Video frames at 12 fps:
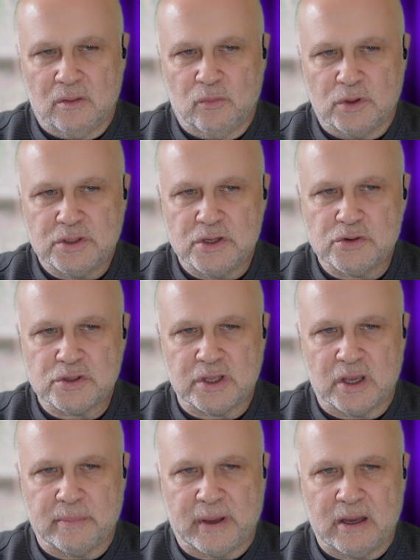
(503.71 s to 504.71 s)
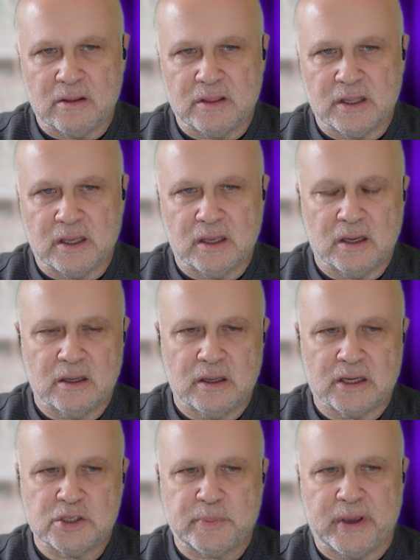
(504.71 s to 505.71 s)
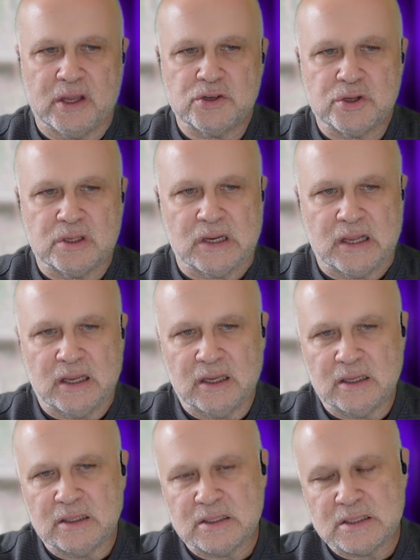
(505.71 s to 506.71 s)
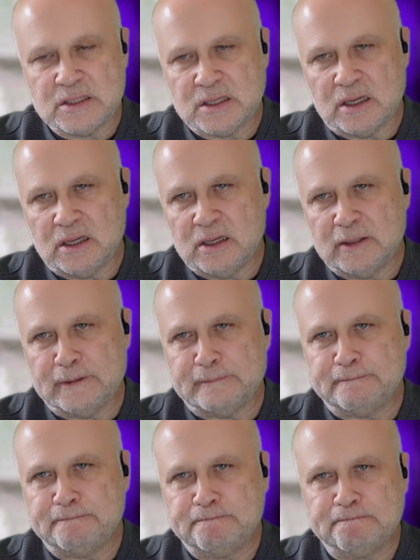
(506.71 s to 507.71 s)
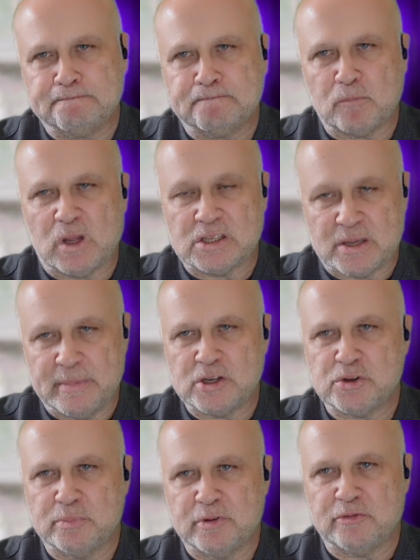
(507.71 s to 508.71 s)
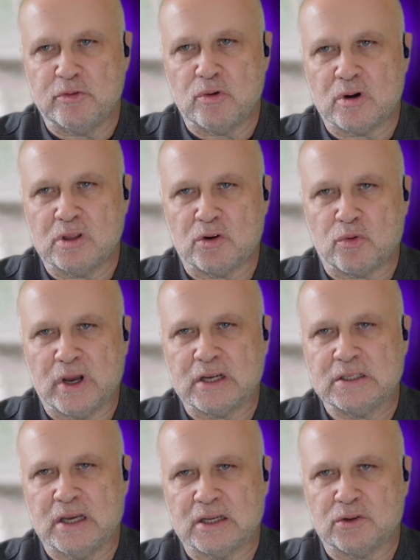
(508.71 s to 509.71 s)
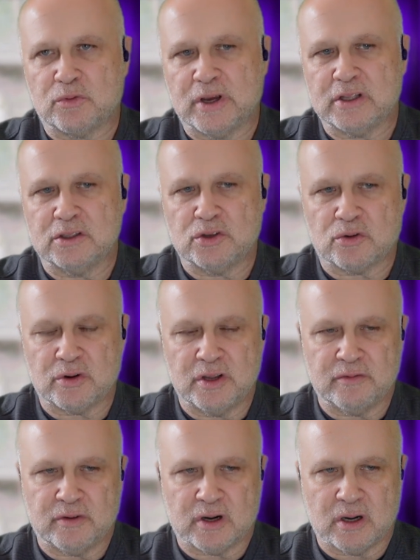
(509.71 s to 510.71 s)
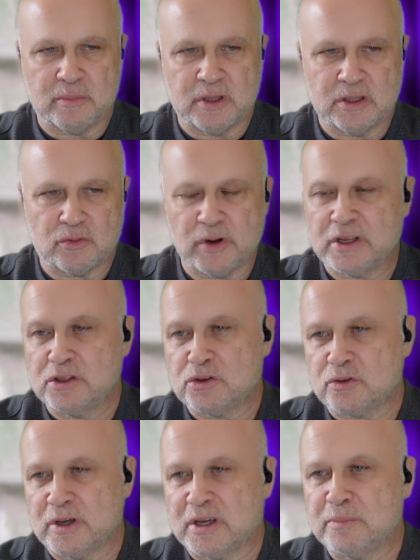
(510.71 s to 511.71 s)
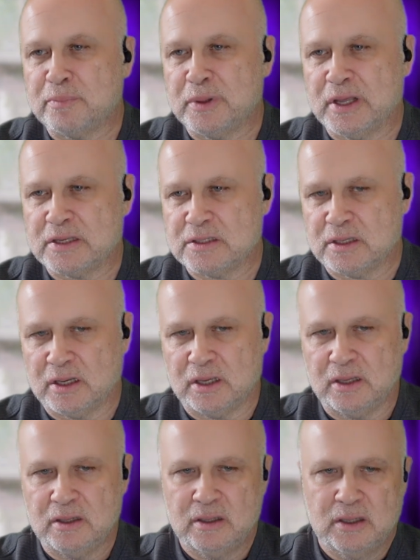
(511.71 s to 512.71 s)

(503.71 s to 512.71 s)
What's interesting about the expansion is, as I mentioned before, the RegTech, the regulatory environment, the regulatory complexity,